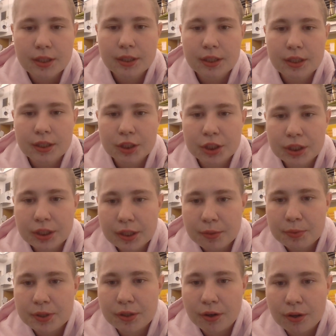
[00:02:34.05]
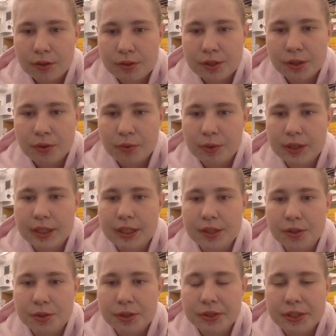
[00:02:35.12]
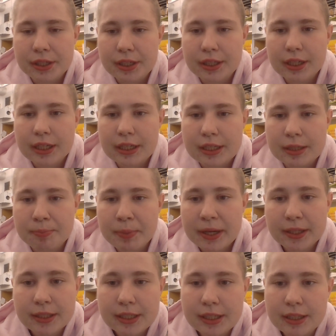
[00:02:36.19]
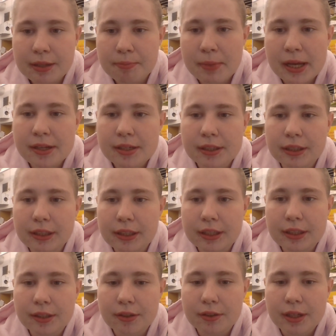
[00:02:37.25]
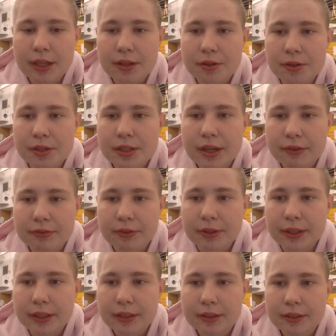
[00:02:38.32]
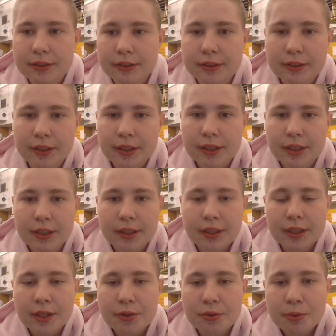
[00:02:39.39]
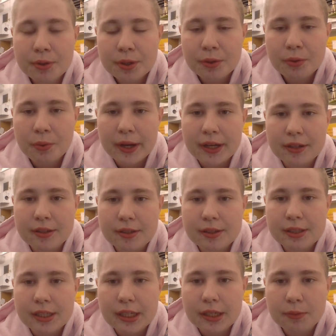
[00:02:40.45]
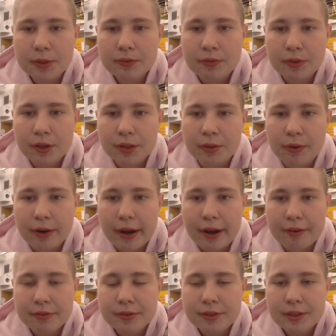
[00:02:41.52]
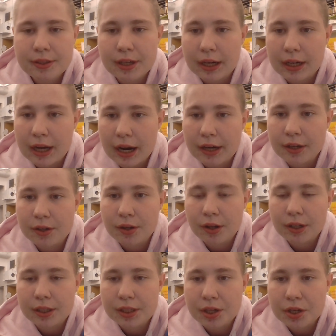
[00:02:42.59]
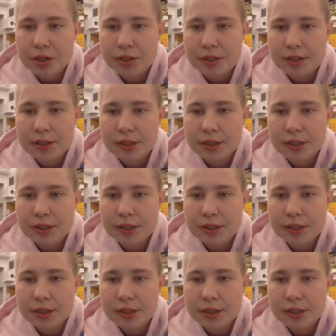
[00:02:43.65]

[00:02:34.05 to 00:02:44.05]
Schiele was also interested in depicting the mentally ill in their suffering. Through an acquaintance, Ewan von Graft, a gynecologist,